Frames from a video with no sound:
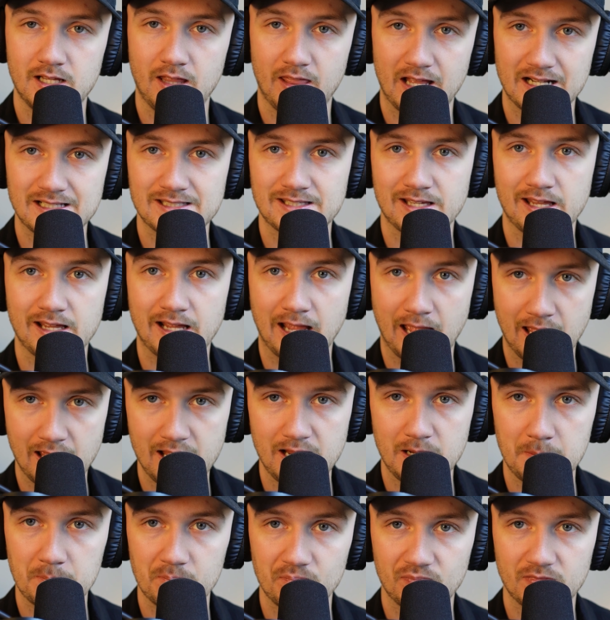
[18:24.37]
That's saying,
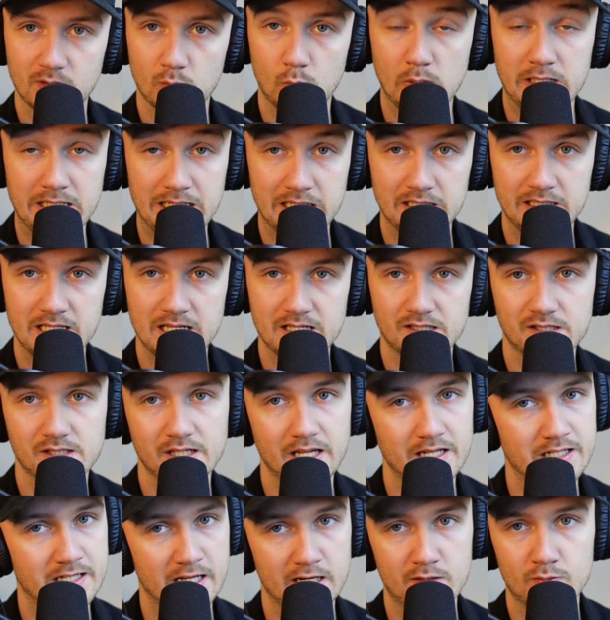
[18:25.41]
hey, we did this,
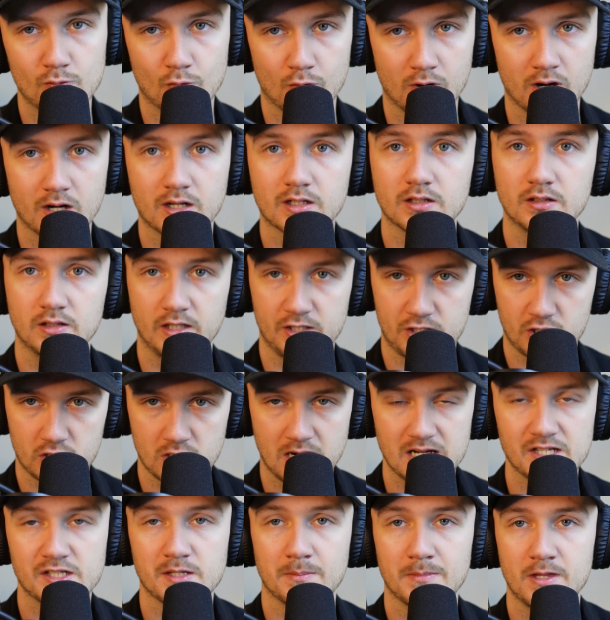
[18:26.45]
it didn't work. Let's
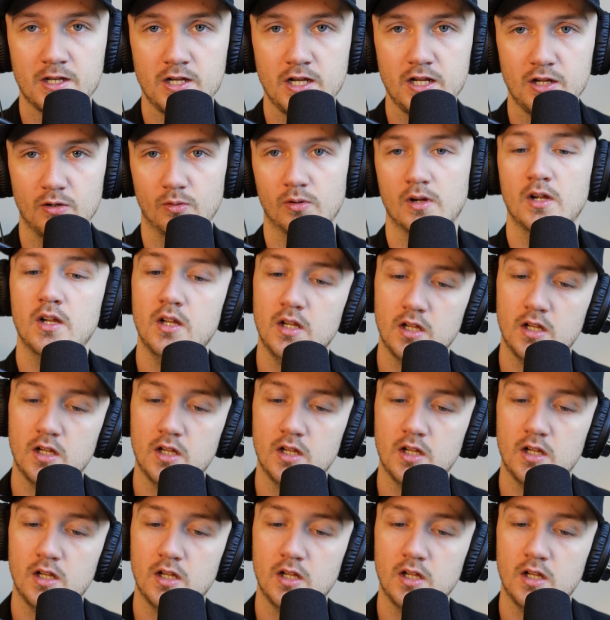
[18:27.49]
try something new.